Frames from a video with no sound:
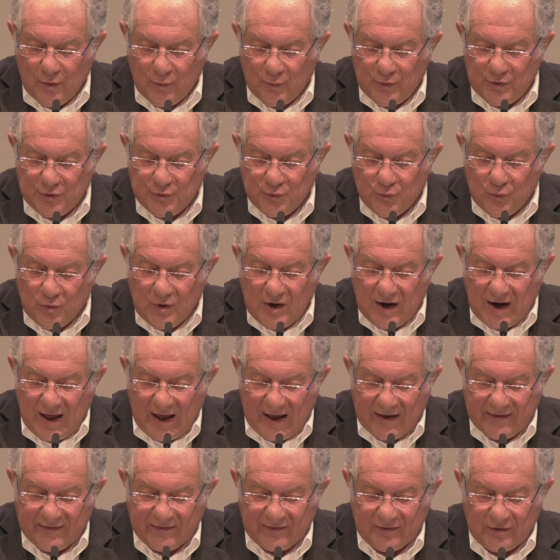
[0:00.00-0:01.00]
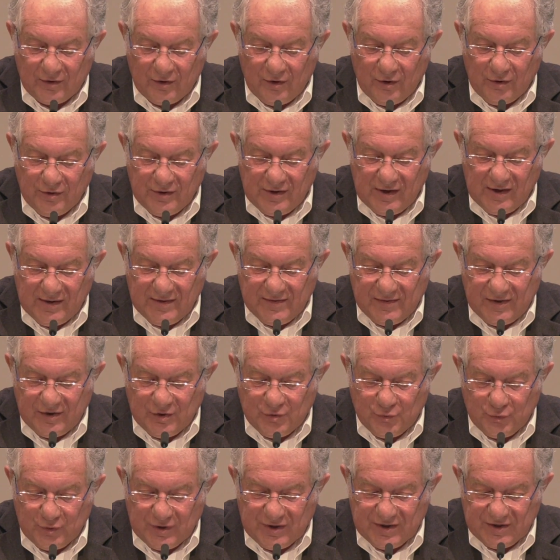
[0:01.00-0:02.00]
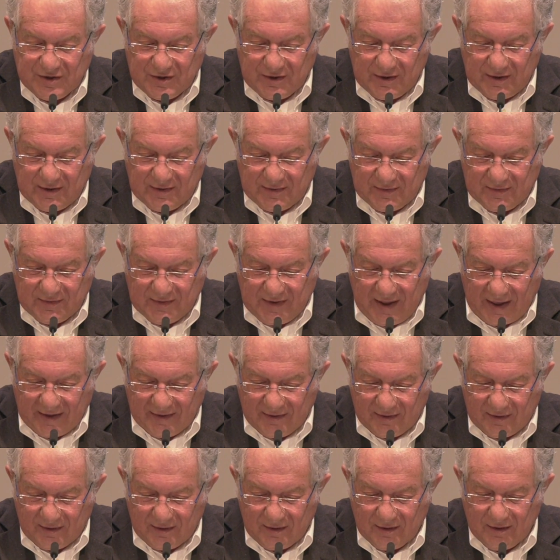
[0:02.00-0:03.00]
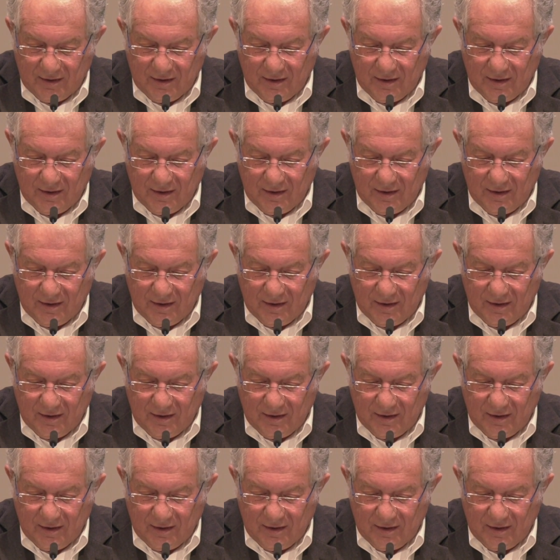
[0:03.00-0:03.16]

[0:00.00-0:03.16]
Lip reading: which would last until Sidgwick's death.